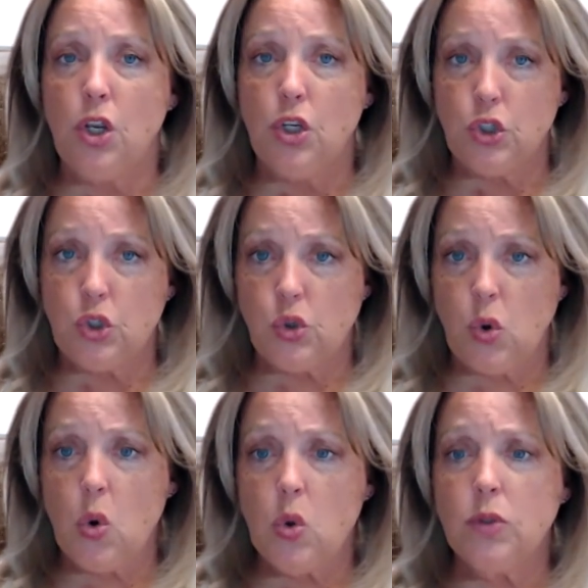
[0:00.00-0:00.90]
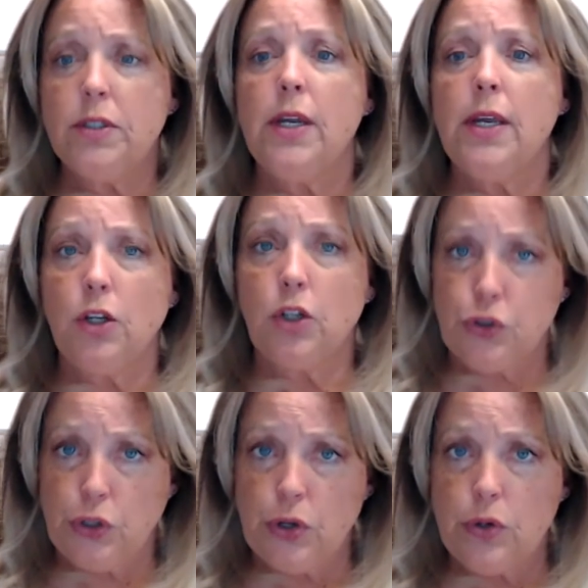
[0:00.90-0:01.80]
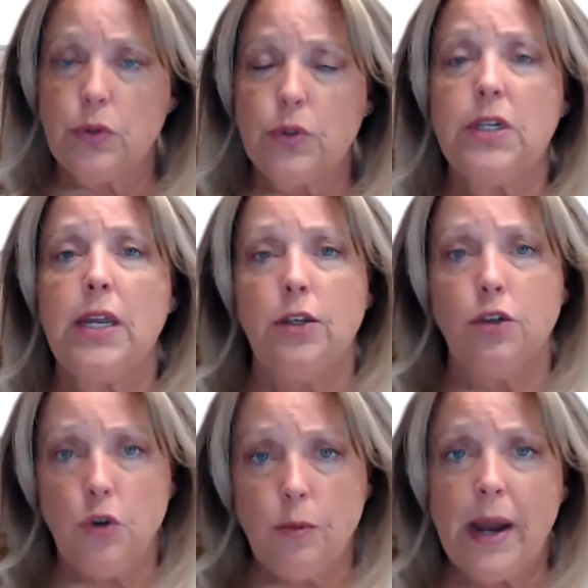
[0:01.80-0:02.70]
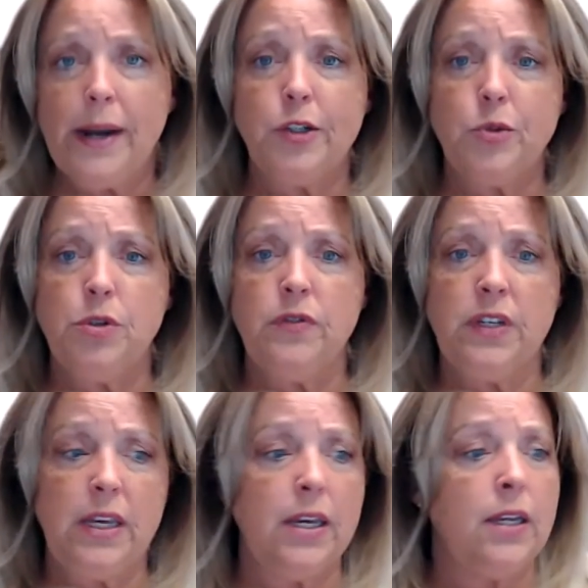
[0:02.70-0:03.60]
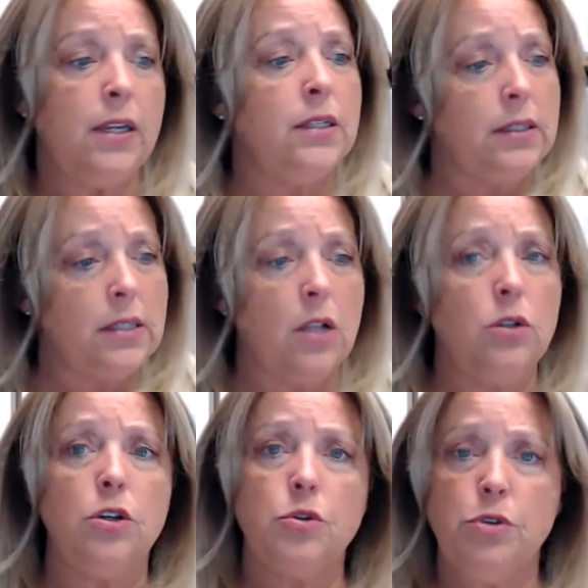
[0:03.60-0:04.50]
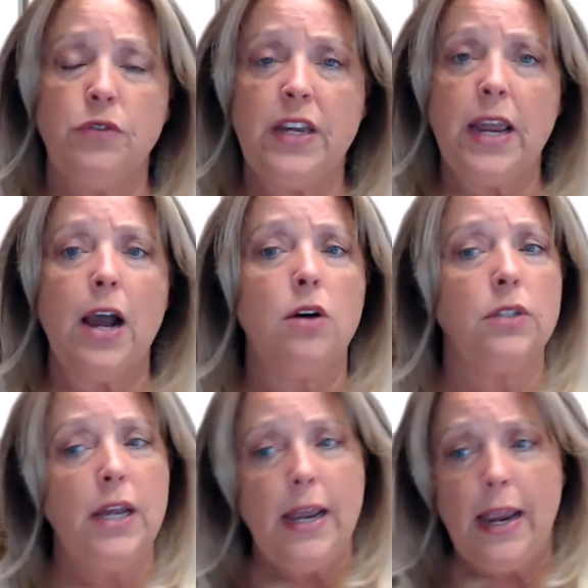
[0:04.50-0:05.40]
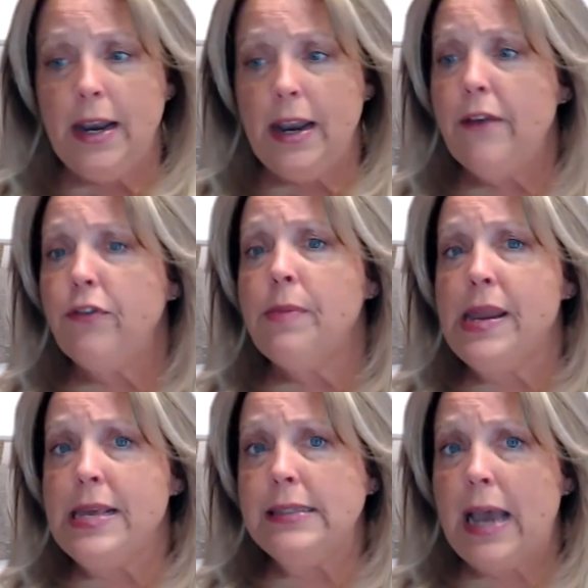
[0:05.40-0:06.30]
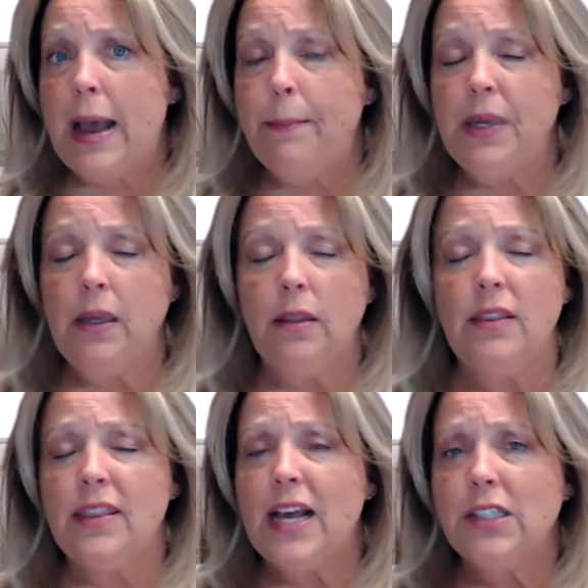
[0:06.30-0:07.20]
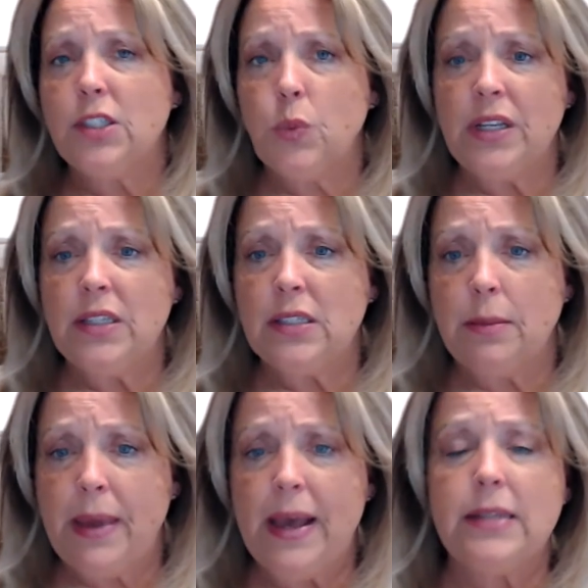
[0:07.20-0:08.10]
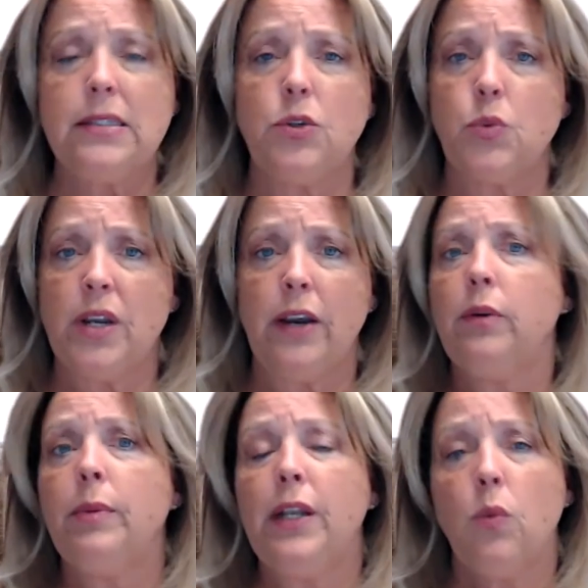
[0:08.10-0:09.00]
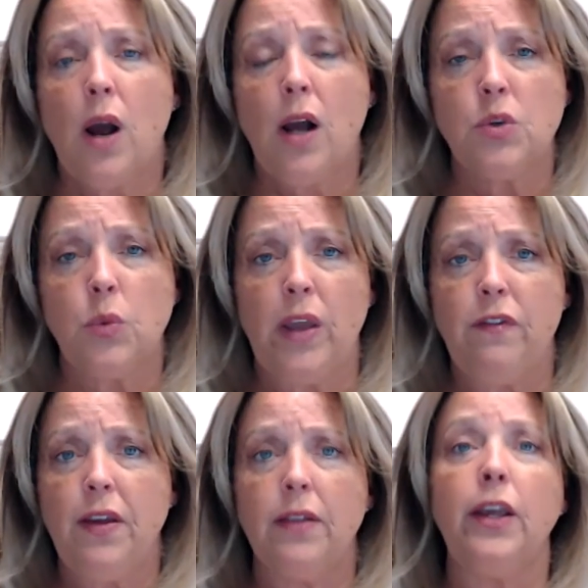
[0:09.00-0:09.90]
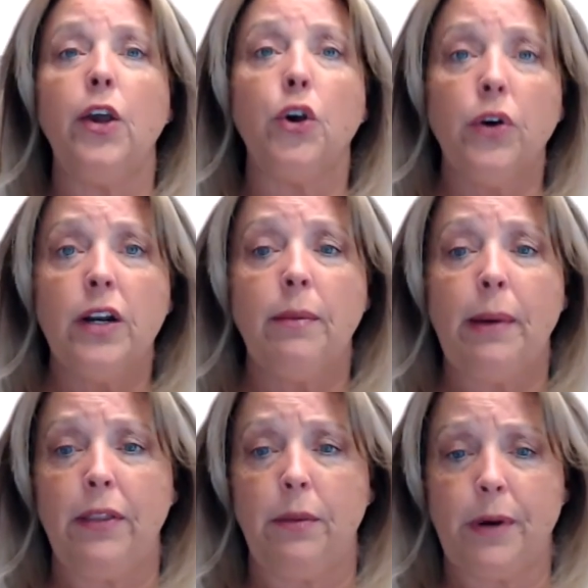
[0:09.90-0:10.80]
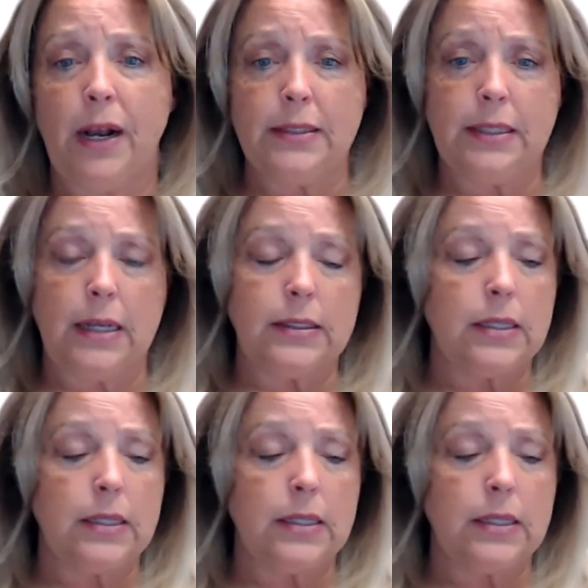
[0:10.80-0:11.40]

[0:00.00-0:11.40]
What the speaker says: sold, closed, new buyers moving in, sellers moving out, and everybody's happy. That's when it's the best, is when everybody walks away feeling good about the process.